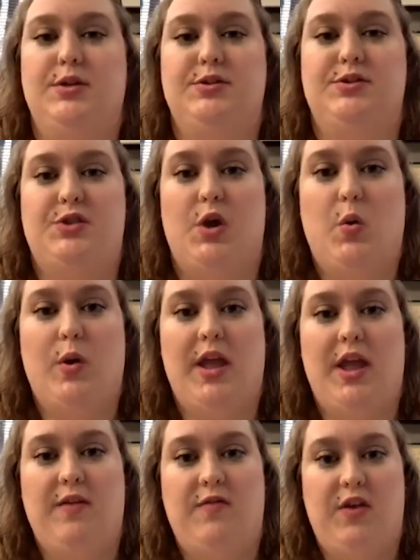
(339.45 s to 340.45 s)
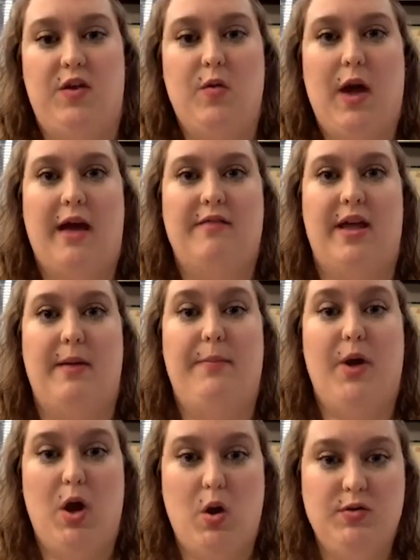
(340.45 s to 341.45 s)
So if you have a
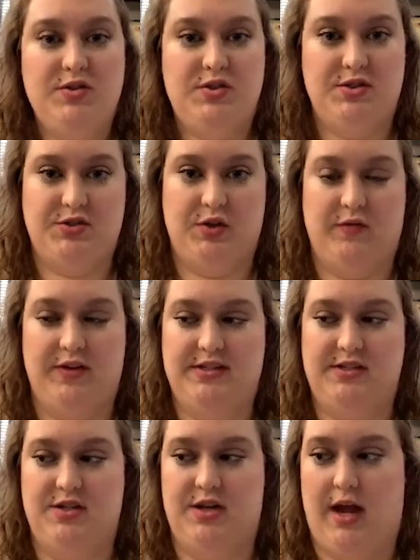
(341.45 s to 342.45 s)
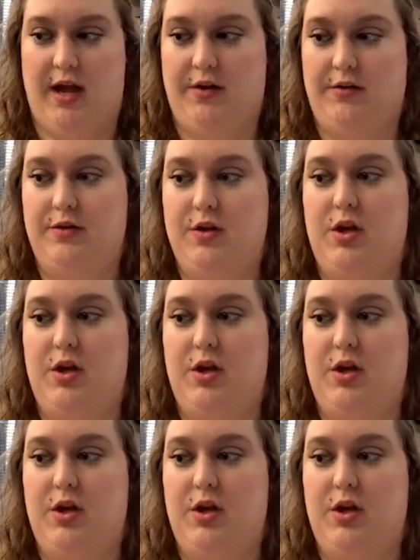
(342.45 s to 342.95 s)
post-service denial,